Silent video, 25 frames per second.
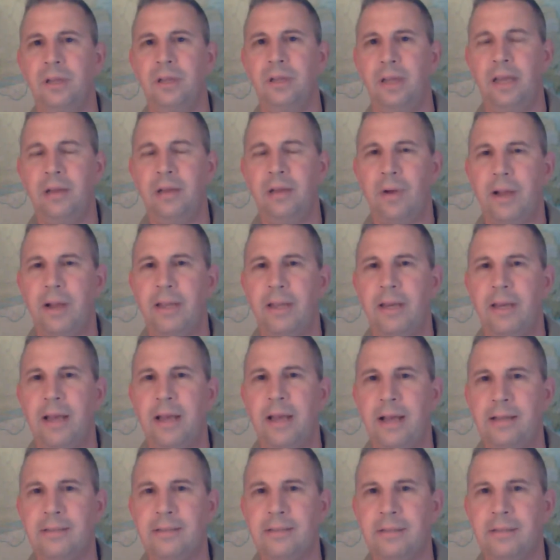and
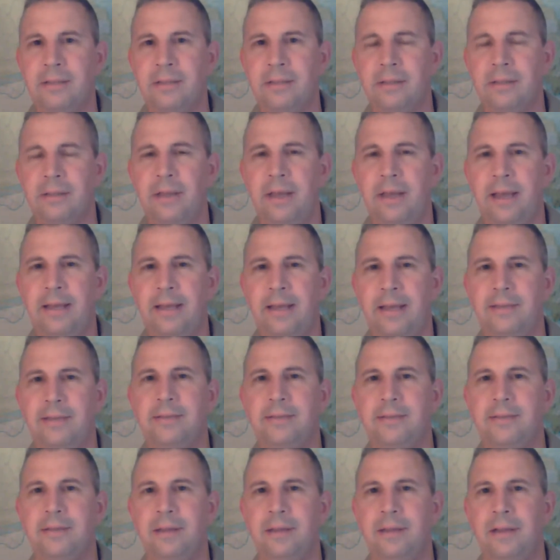recognizing that
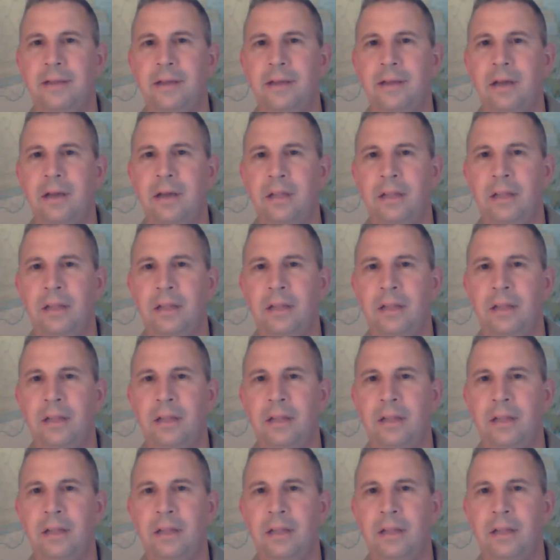a